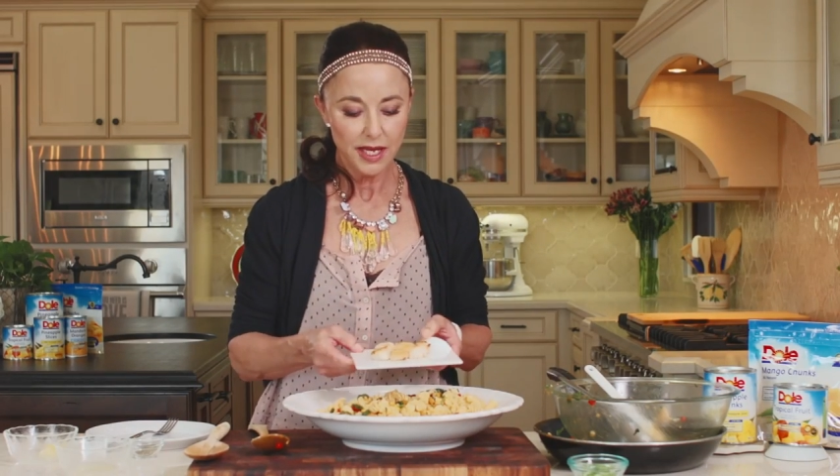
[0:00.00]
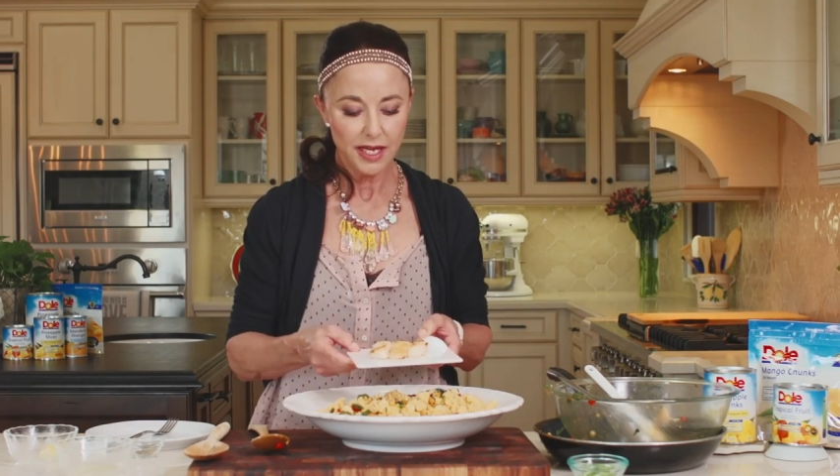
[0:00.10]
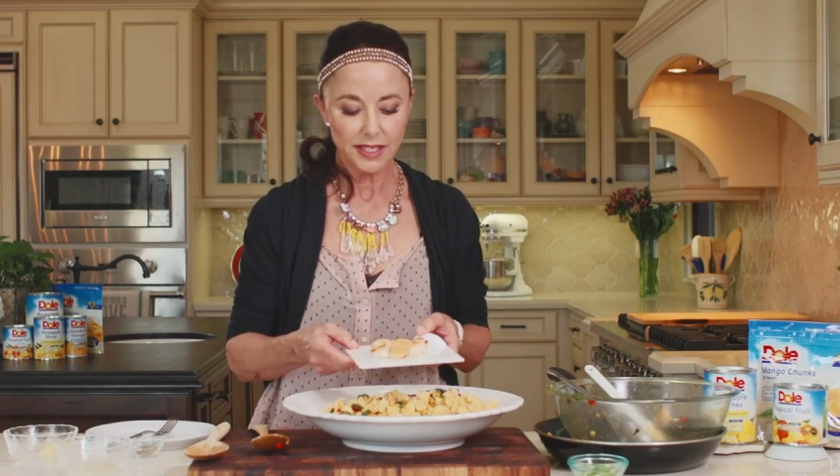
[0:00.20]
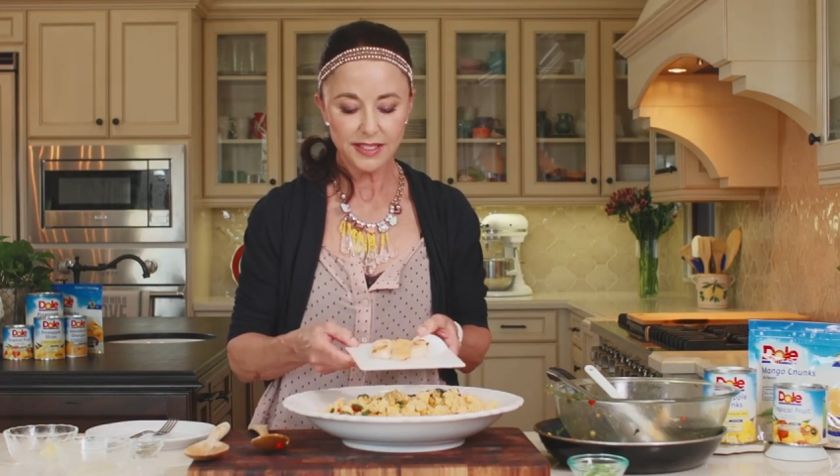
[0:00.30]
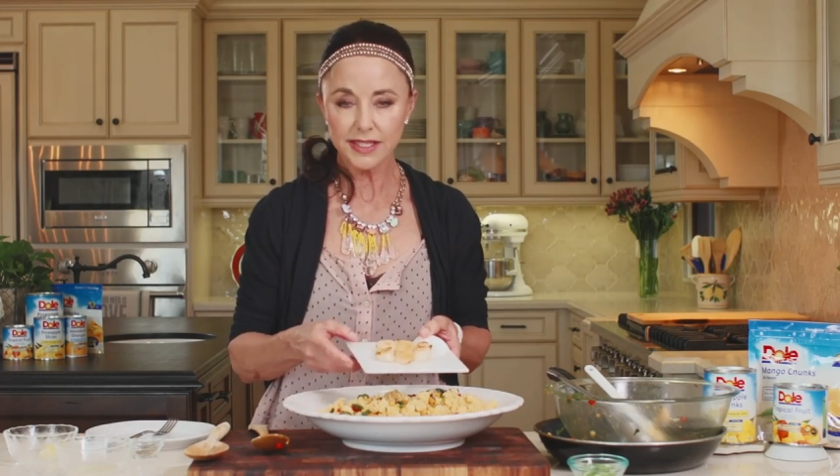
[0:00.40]

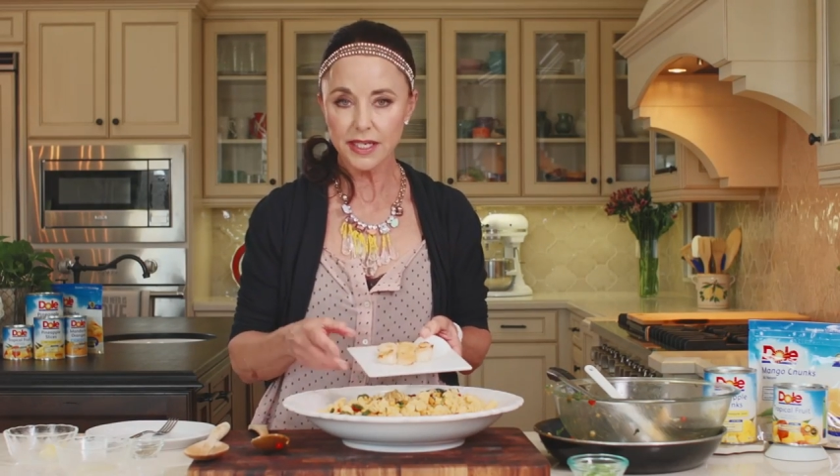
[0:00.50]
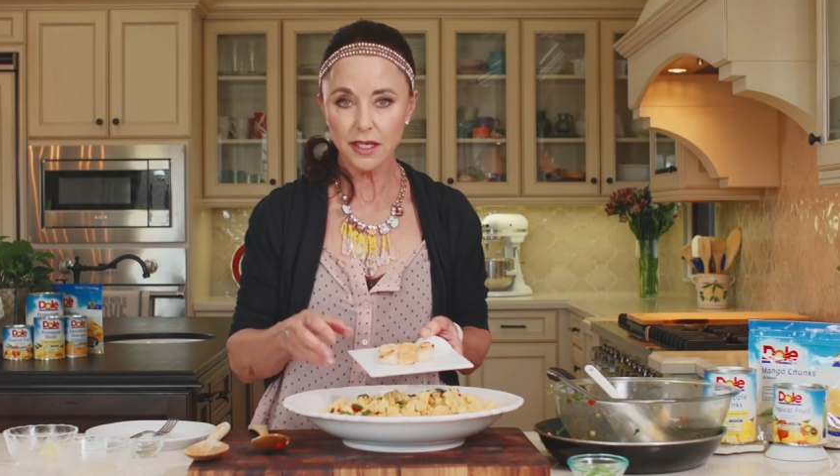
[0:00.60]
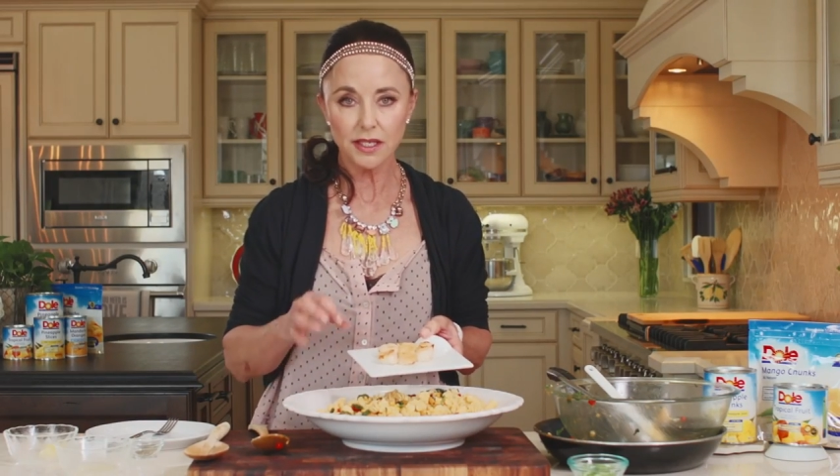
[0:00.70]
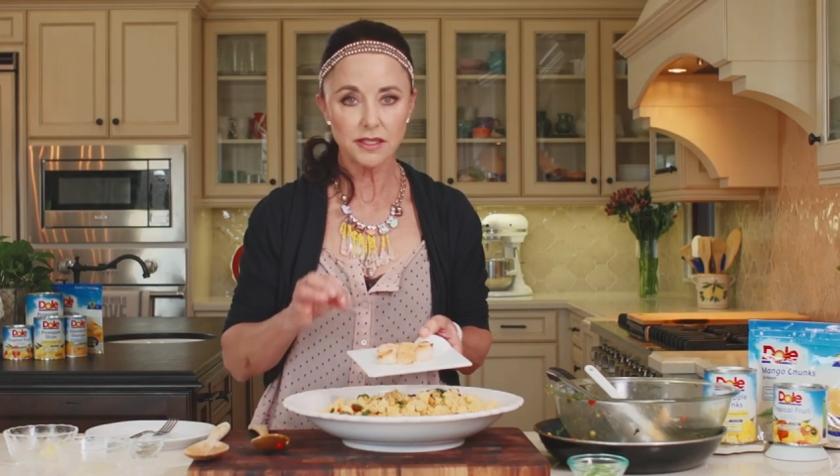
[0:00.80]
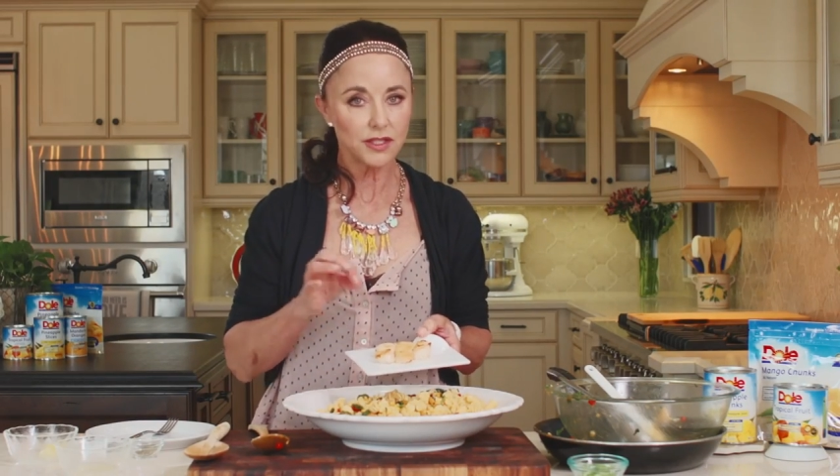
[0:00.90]
in a
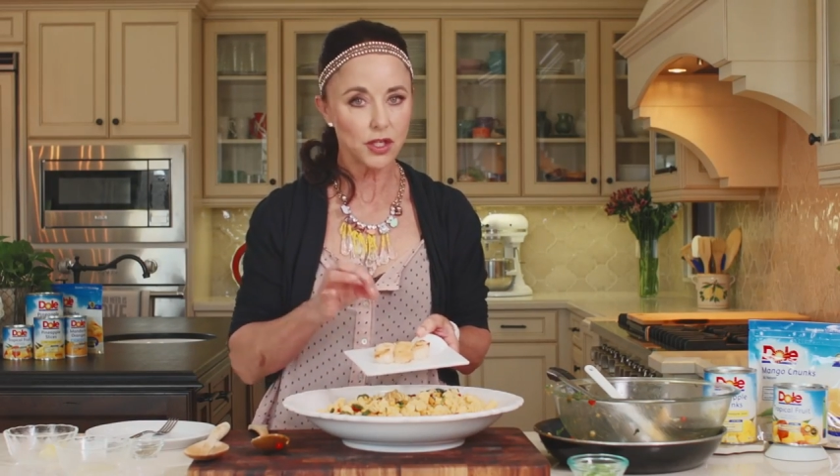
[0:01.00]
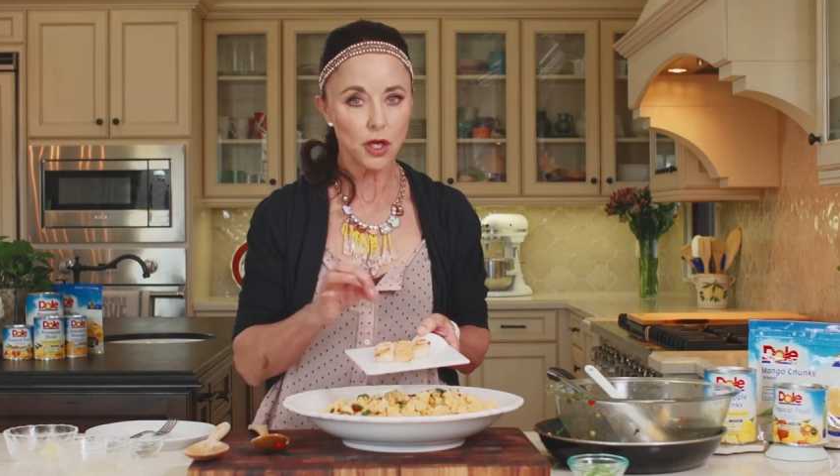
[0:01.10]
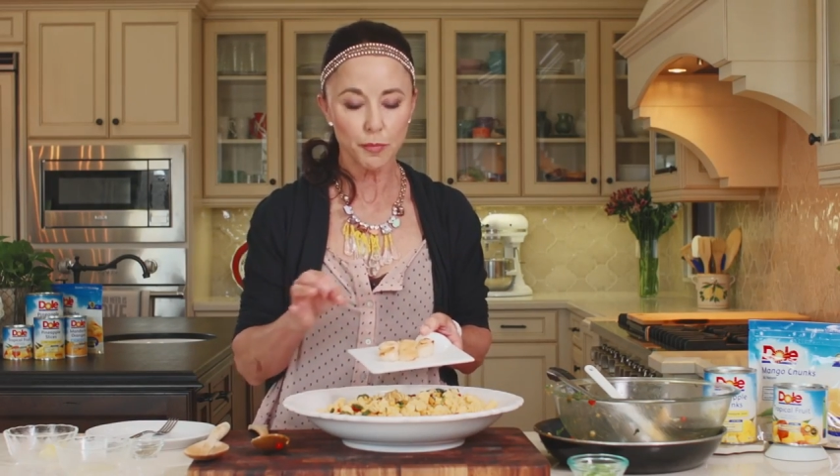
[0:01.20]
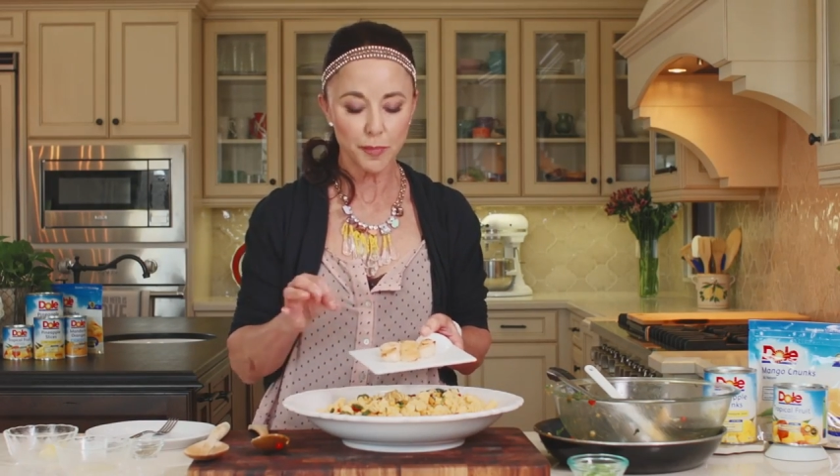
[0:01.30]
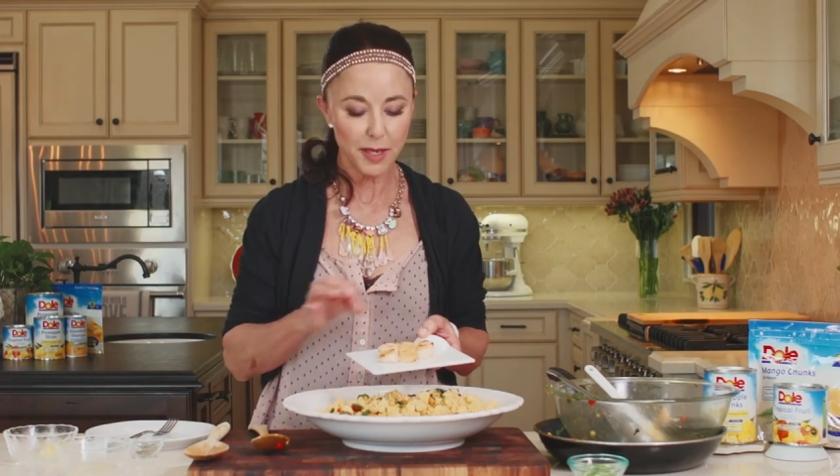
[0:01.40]
skillet,
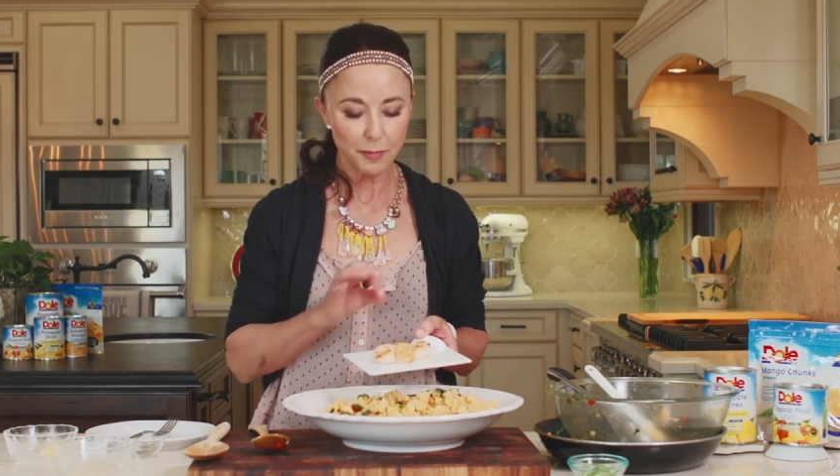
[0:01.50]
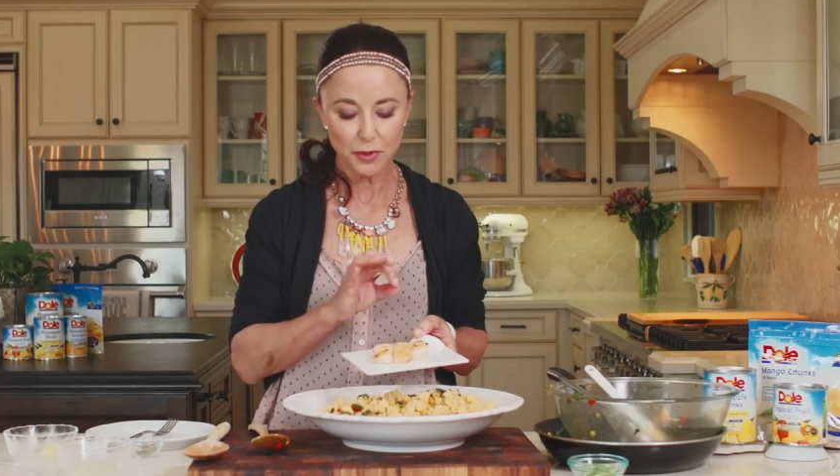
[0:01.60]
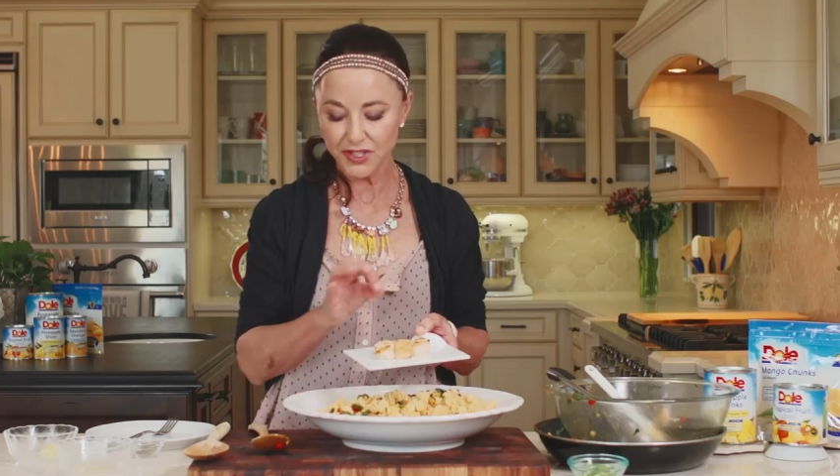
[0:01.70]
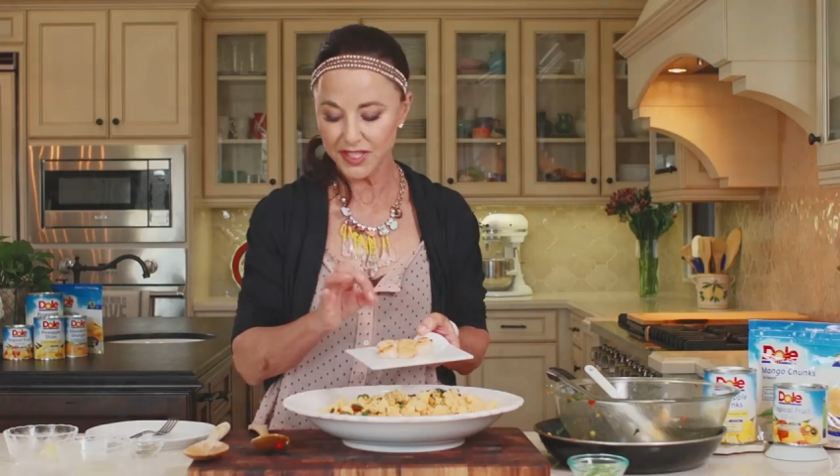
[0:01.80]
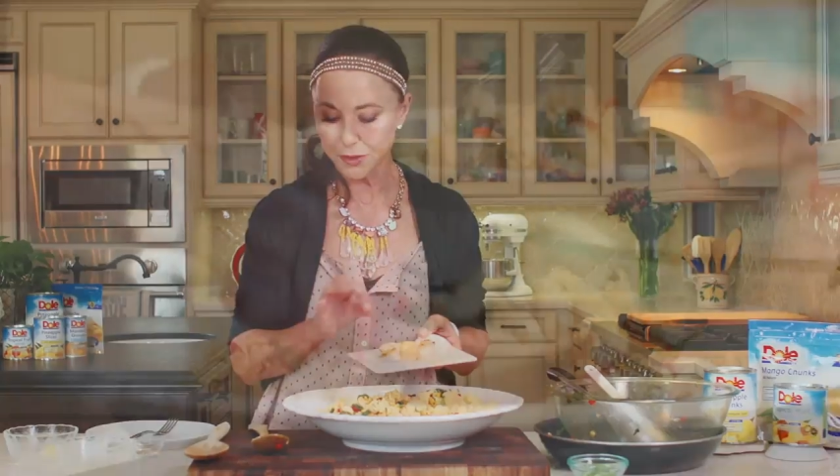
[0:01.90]
salt, pepper,
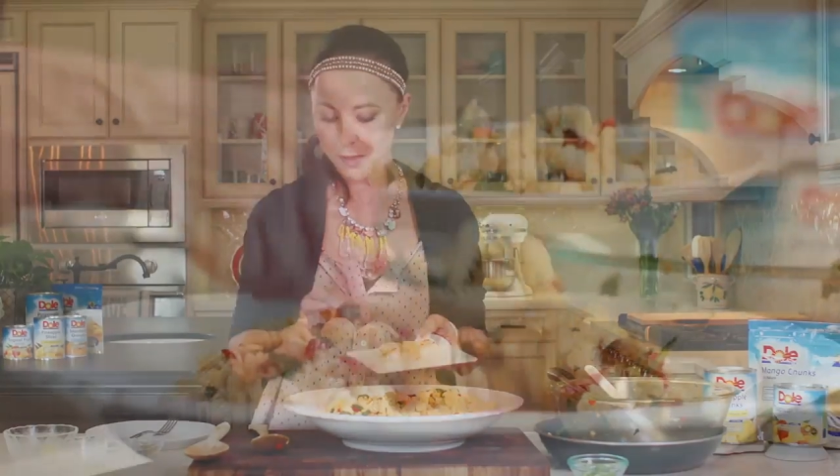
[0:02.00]
seared